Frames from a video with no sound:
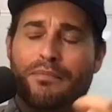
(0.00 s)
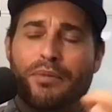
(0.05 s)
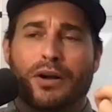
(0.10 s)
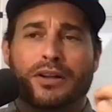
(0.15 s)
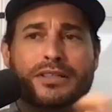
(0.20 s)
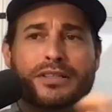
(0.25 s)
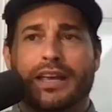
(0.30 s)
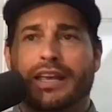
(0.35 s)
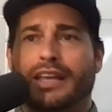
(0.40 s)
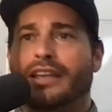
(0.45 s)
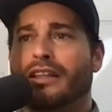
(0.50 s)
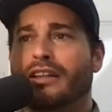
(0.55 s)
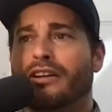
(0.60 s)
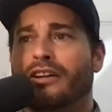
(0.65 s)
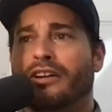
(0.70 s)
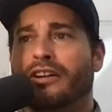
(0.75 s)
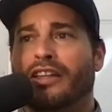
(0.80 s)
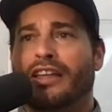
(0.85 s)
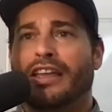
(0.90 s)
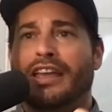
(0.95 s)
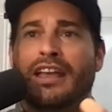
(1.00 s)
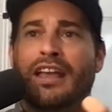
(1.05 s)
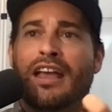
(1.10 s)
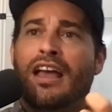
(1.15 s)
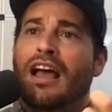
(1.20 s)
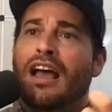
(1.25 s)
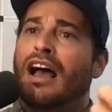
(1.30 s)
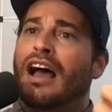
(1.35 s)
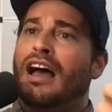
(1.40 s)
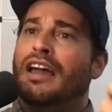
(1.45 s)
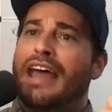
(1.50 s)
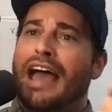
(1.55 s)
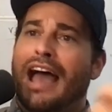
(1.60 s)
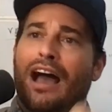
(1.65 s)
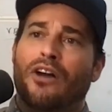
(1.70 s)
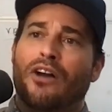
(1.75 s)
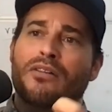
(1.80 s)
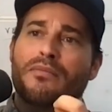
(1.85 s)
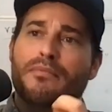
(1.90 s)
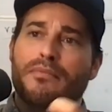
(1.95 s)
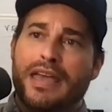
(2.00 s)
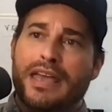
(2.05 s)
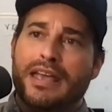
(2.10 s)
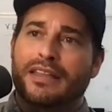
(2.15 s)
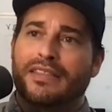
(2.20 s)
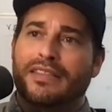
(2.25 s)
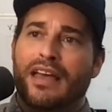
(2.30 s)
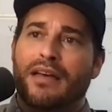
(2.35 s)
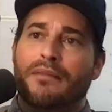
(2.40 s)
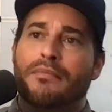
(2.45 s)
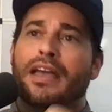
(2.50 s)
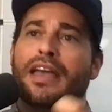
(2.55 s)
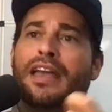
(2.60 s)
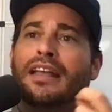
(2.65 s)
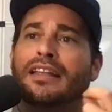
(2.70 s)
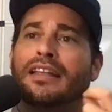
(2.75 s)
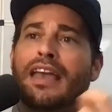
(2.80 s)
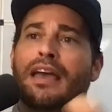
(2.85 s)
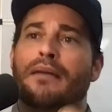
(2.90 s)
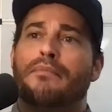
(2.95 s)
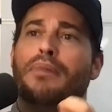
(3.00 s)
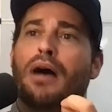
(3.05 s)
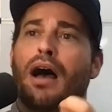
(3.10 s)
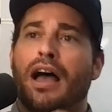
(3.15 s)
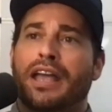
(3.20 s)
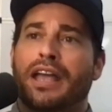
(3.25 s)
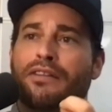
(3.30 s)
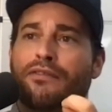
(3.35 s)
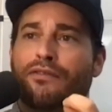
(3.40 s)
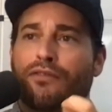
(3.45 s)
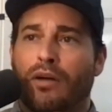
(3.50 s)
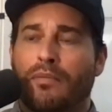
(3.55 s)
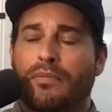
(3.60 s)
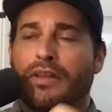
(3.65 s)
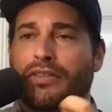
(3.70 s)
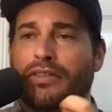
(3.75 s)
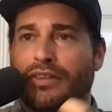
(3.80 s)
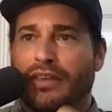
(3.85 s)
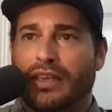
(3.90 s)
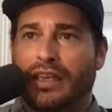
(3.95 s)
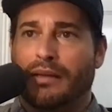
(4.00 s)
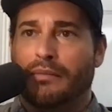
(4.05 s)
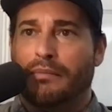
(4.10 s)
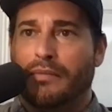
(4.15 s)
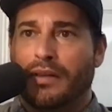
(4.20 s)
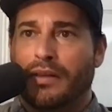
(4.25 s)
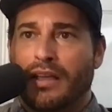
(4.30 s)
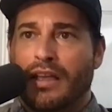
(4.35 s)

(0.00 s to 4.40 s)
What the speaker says: particularly on how to make them and get buy-in from the team.